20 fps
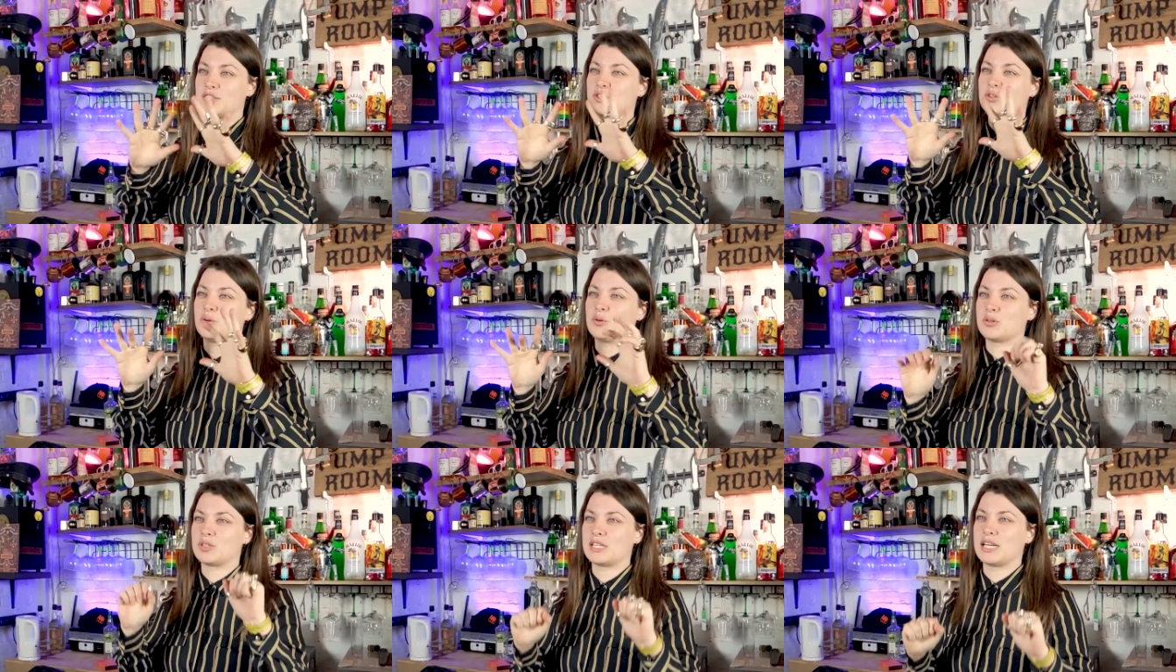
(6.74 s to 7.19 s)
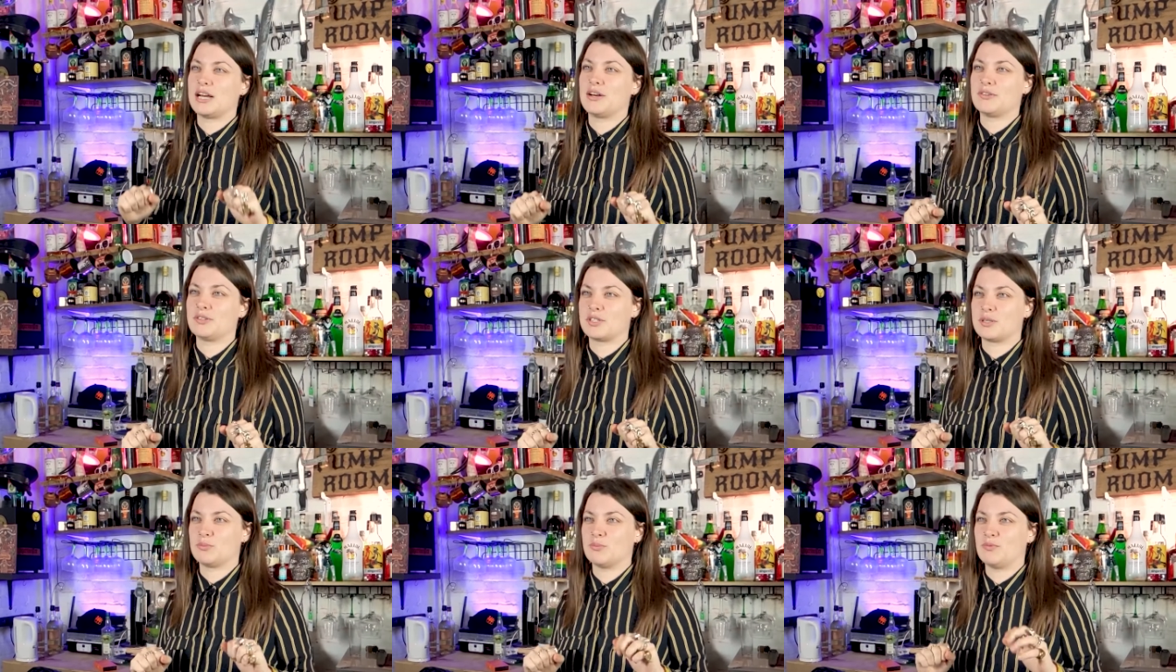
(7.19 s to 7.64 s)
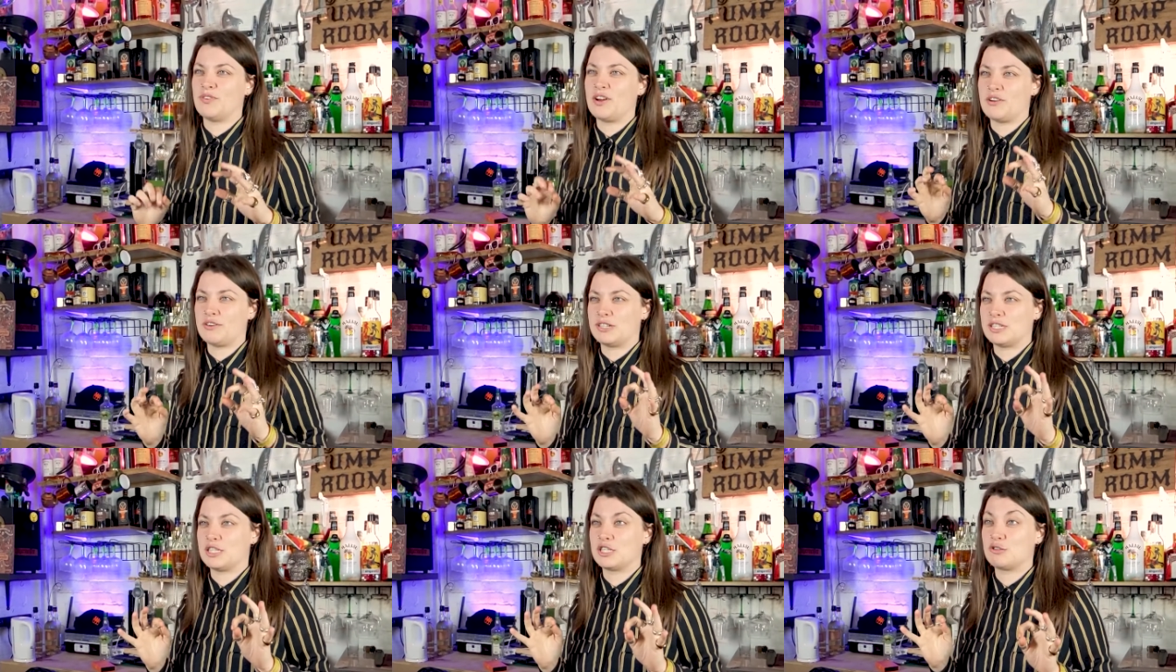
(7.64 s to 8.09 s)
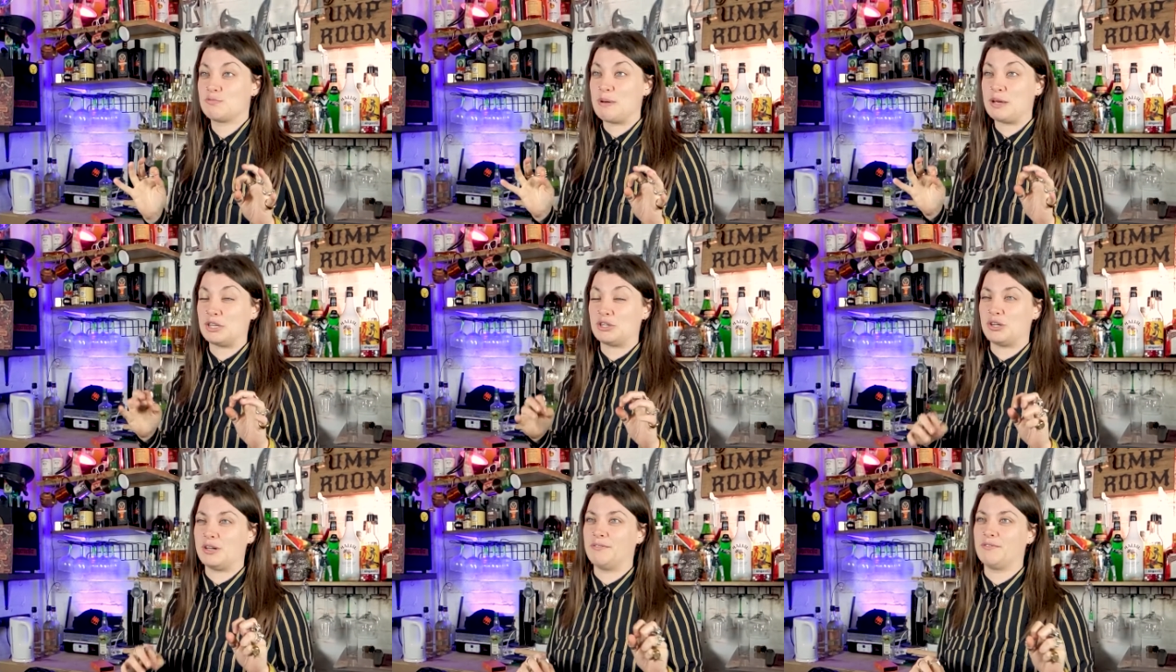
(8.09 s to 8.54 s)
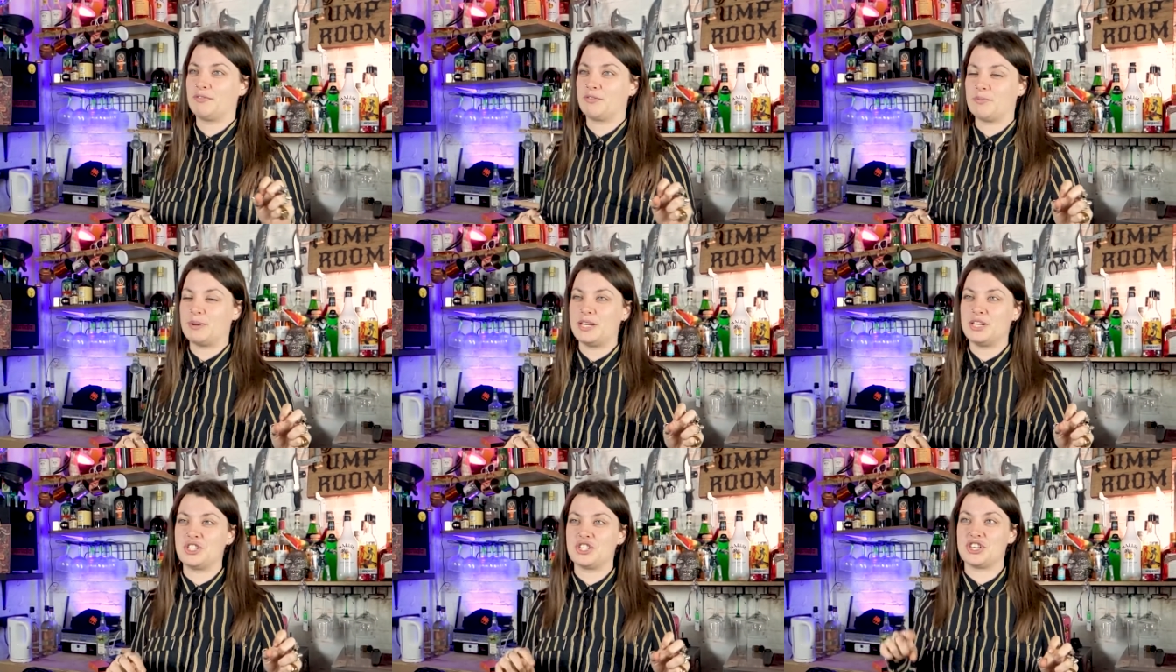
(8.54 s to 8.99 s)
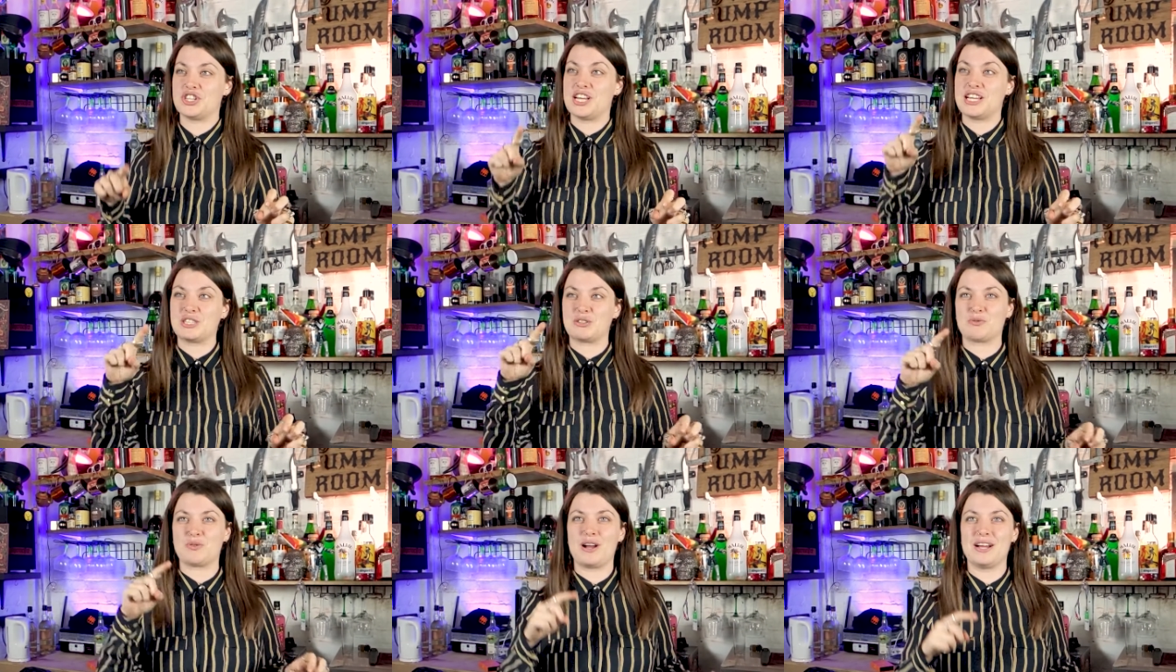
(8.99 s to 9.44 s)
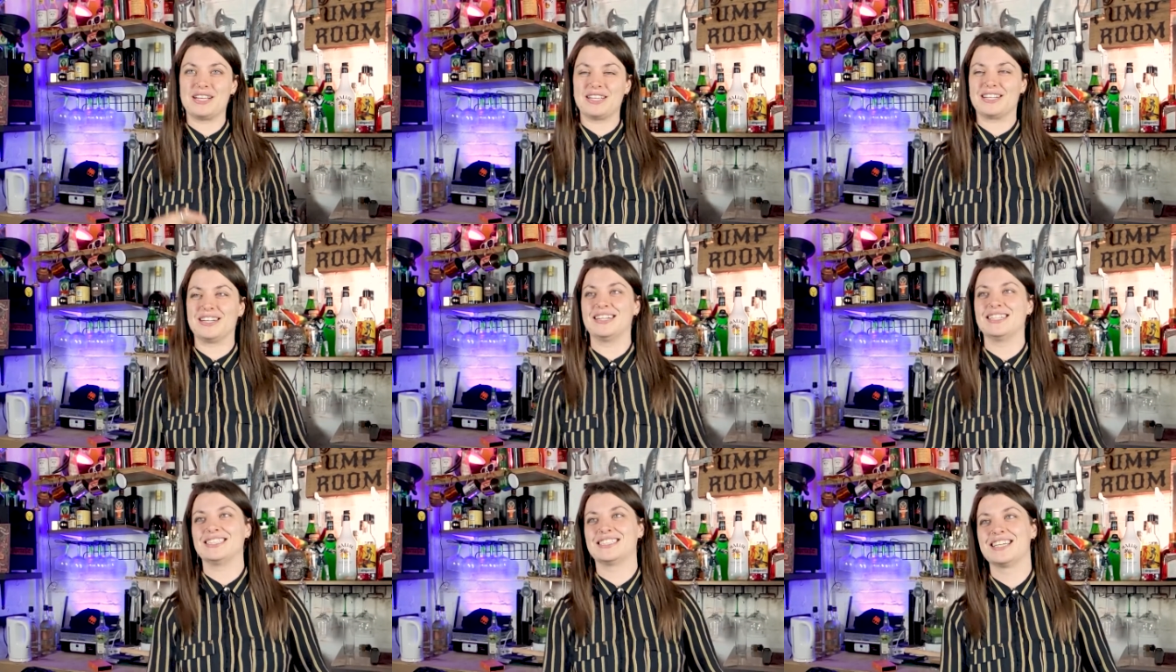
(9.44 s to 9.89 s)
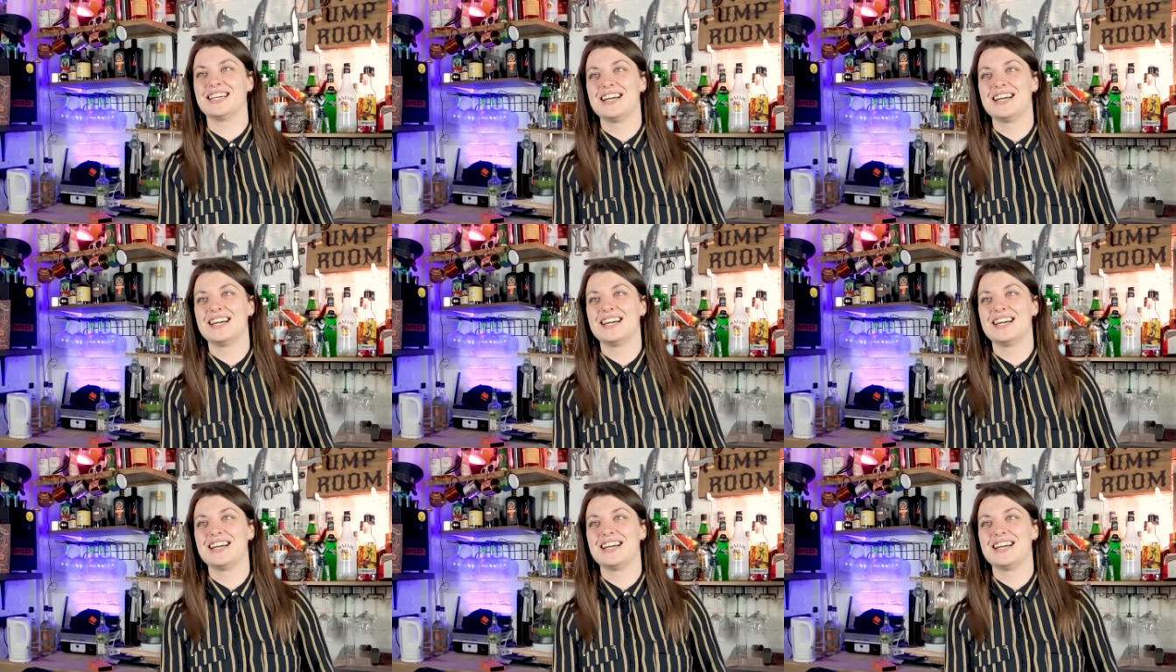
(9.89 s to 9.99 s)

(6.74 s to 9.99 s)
source out some very special information. That's right, guys.